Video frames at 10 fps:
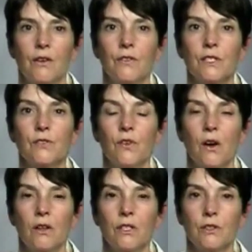First of
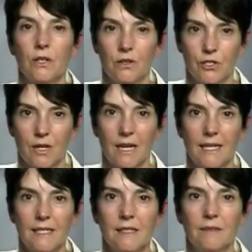all, you close your
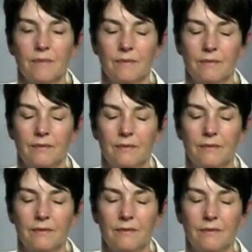eyes,
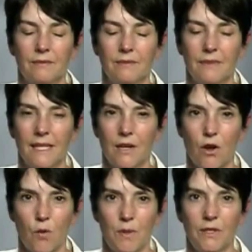then
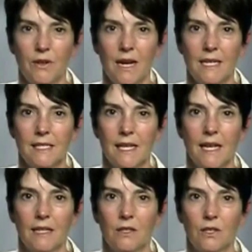open your eyes
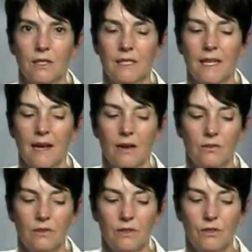and look
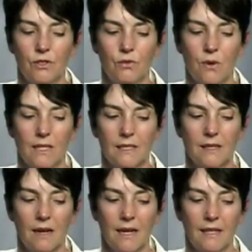down to one
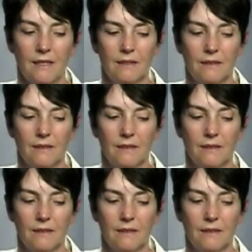side,